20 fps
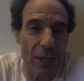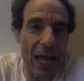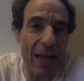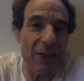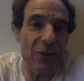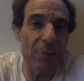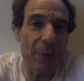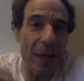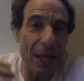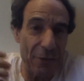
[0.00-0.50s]

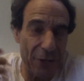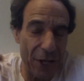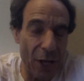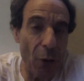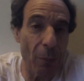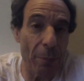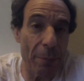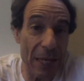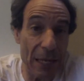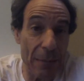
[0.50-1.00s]
has
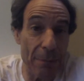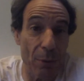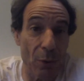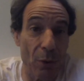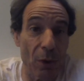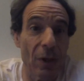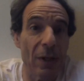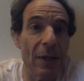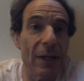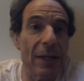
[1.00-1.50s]
helped
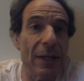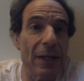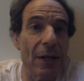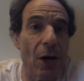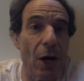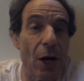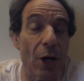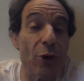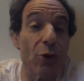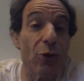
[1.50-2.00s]
people
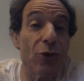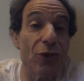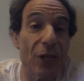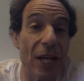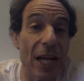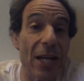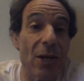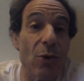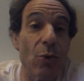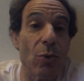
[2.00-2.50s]

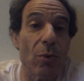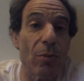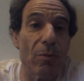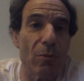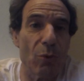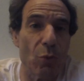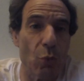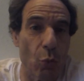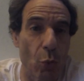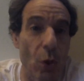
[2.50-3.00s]
understand,
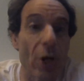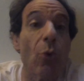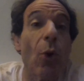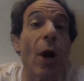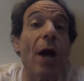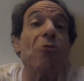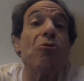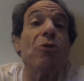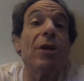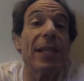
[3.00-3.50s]
what
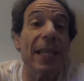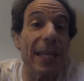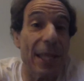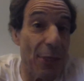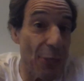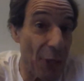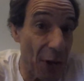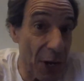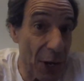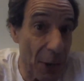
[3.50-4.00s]
do I really
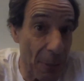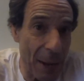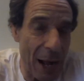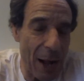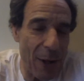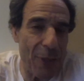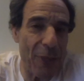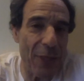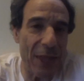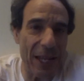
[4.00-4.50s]
think
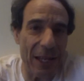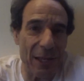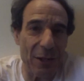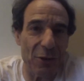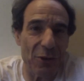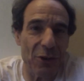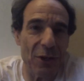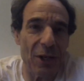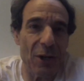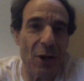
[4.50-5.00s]
about
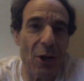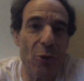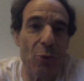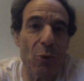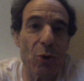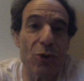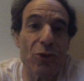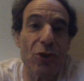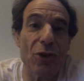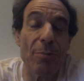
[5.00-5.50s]
things? In
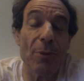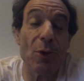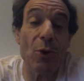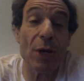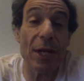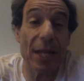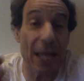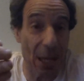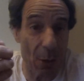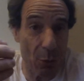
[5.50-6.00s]
other words,
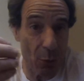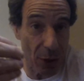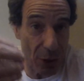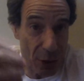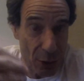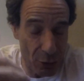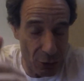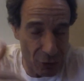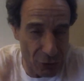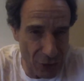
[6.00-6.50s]
communicate
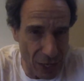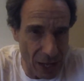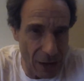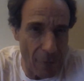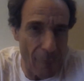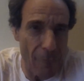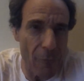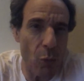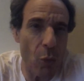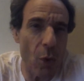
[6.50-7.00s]
with
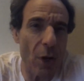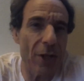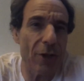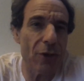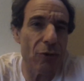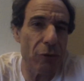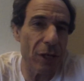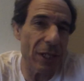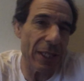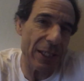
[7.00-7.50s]
yourself. What
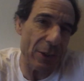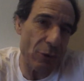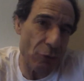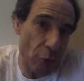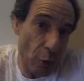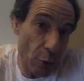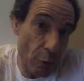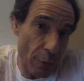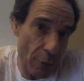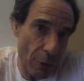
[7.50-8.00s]
is really
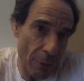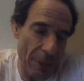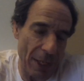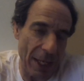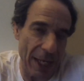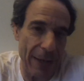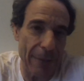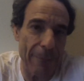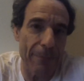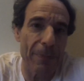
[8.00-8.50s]
true for
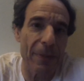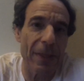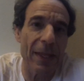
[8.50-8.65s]
me?